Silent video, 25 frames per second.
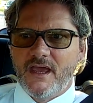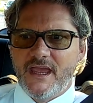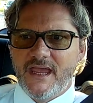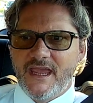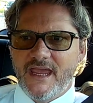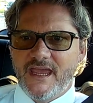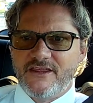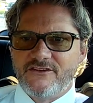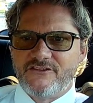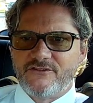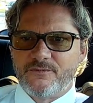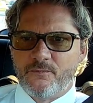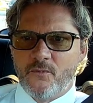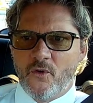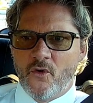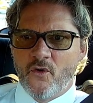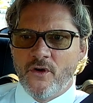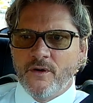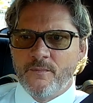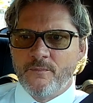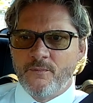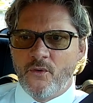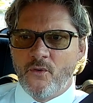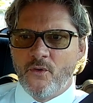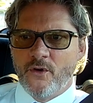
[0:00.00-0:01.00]
It's more
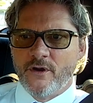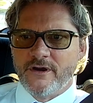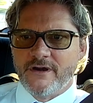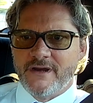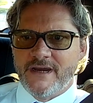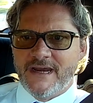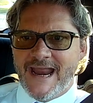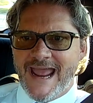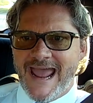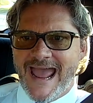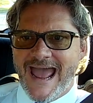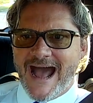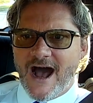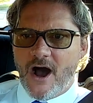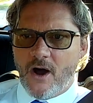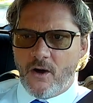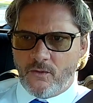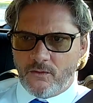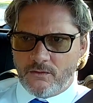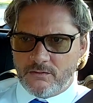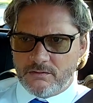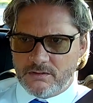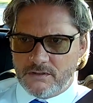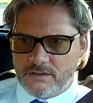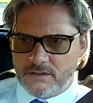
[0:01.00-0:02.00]
important
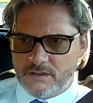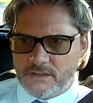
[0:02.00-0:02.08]
now